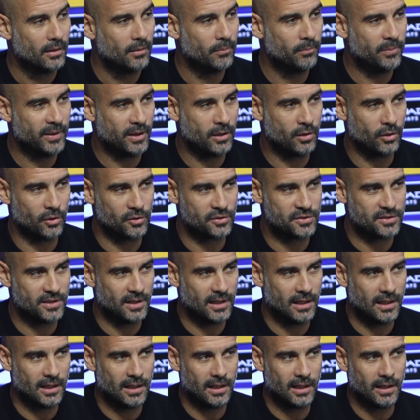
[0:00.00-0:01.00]
Because
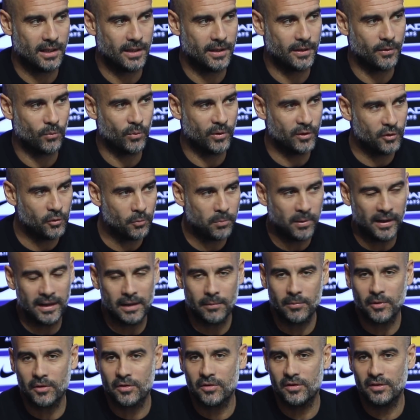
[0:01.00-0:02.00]
when you play
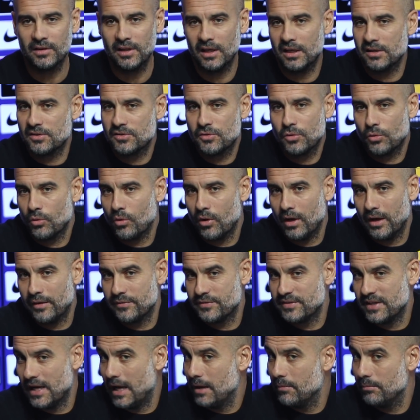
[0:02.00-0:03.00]
every 3 days, you don't have
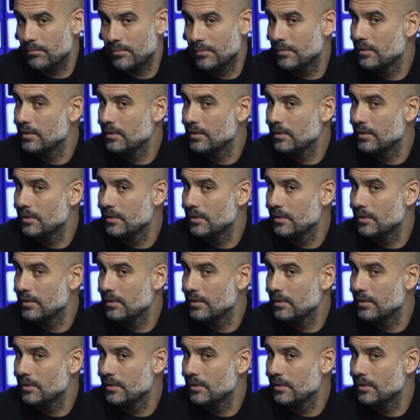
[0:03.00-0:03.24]
time.